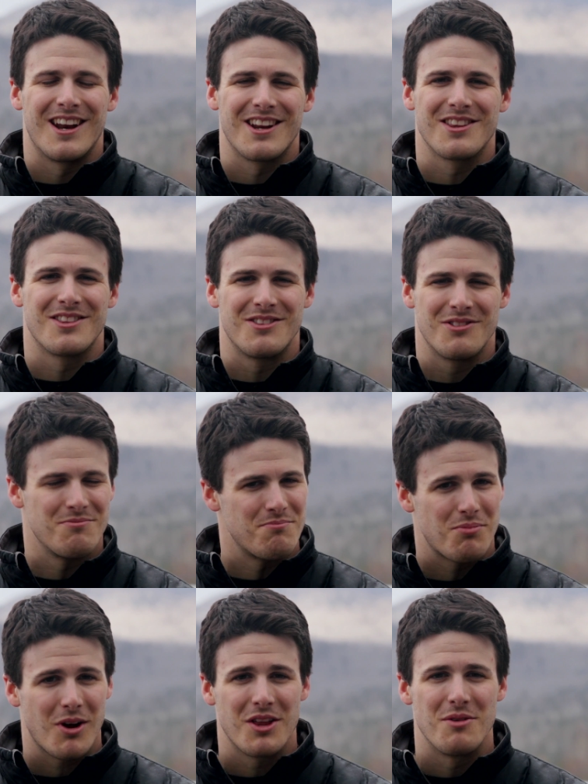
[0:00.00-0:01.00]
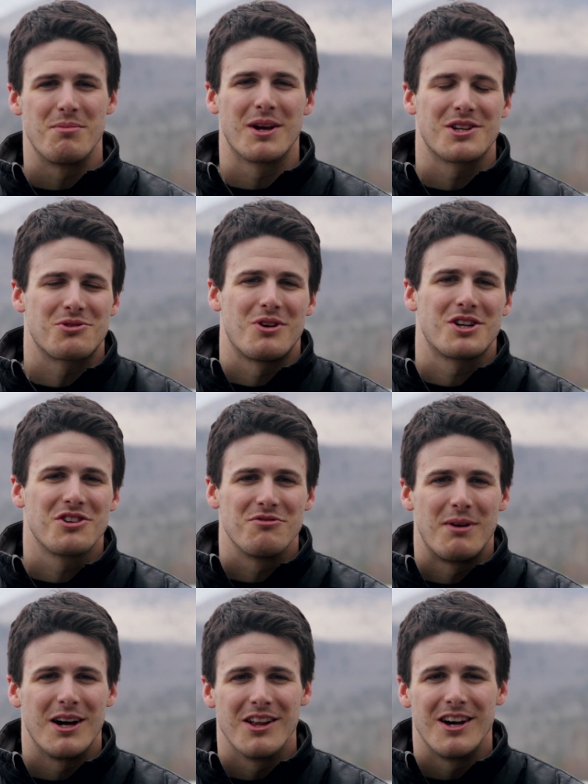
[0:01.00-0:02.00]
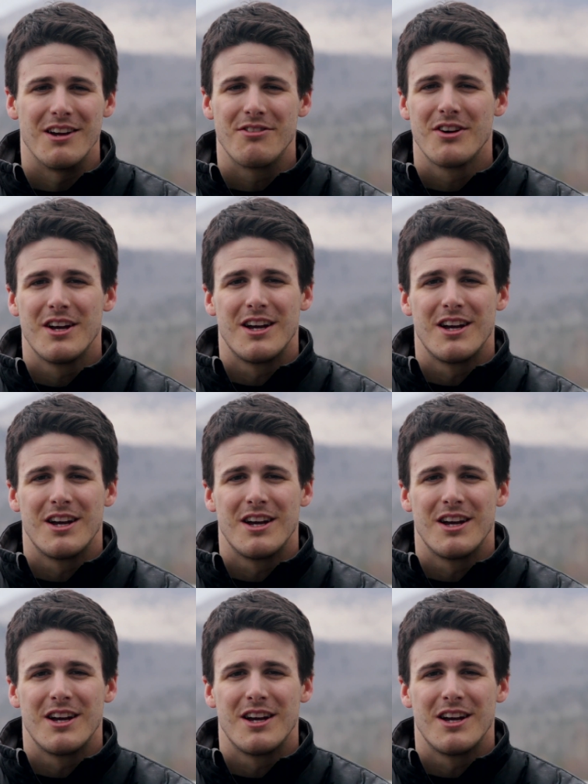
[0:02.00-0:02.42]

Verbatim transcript: getting probably the biggest rush of my life.